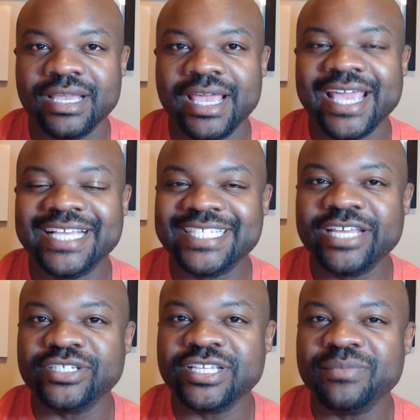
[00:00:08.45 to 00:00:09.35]
Is there
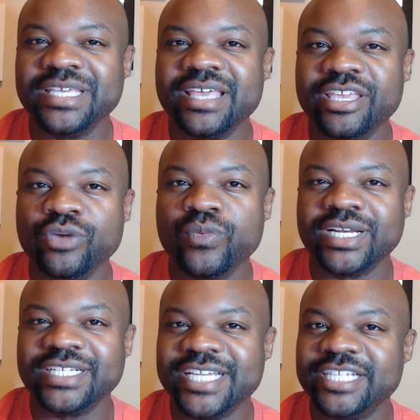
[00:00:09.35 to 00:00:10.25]
something that you want to
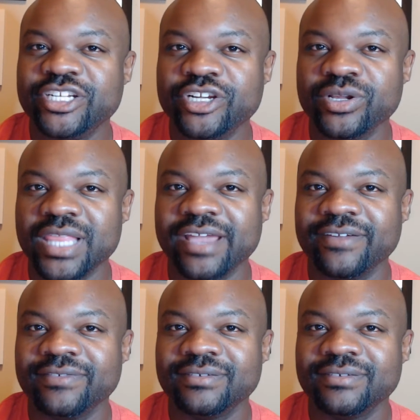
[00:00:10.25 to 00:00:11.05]
change in your life?